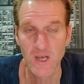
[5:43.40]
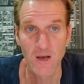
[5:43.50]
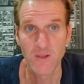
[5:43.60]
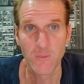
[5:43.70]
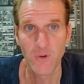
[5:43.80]

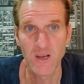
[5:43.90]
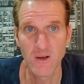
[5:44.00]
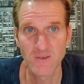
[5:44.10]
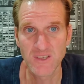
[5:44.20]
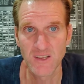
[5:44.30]
No, the
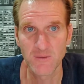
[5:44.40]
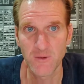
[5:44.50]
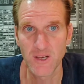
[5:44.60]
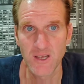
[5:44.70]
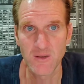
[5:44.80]
burritos and the
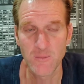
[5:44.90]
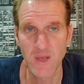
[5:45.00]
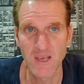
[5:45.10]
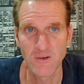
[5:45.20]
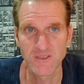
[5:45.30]
freaking
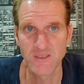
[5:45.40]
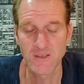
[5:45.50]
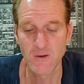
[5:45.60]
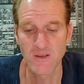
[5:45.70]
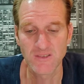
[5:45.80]
bagels and
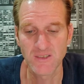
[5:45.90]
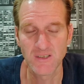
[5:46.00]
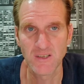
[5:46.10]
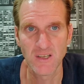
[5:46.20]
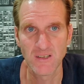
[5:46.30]
donuts
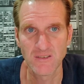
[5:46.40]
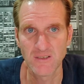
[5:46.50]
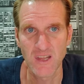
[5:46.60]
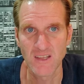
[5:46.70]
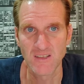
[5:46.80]

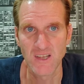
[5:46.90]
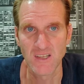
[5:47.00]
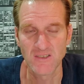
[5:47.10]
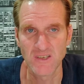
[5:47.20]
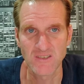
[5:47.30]

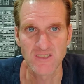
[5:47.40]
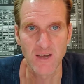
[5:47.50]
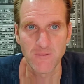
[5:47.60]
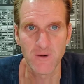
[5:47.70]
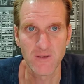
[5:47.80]
and shit's
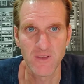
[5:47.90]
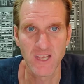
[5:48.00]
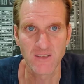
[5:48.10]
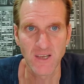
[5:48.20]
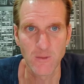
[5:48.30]
not free if you
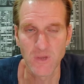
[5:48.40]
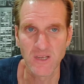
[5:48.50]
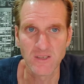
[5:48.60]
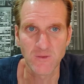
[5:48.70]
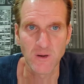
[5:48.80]
get
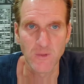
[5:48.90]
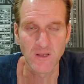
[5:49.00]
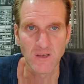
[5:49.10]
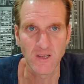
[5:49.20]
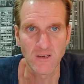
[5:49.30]
diabetes from
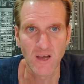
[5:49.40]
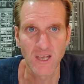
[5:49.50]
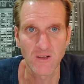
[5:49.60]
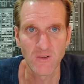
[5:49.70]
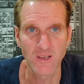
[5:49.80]
it and
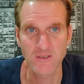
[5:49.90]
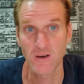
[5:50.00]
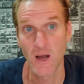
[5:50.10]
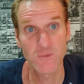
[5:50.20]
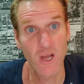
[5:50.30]
high
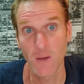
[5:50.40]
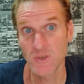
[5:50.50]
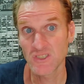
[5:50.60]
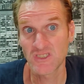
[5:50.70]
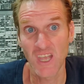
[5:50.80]
cholesterol. I'm
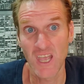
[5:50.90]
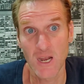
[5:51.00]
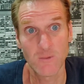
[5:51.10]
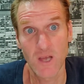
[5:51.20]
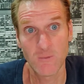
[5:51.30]
just
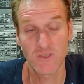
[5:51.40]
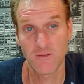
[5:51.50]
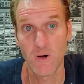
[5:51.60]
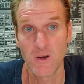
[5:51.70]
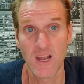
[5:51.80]
saying, I'm just
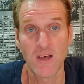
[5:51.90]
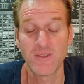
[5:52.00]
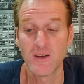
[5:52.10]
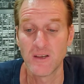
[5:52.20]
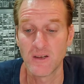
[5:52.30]
throwing it
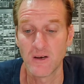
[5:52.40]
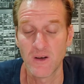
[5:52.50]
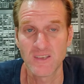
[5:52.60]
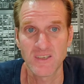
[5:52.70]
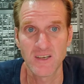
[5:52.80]
out there, you
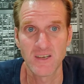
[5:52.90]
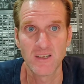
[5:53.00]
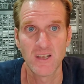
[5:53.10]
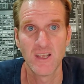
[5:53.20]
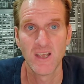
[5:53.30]
know, as a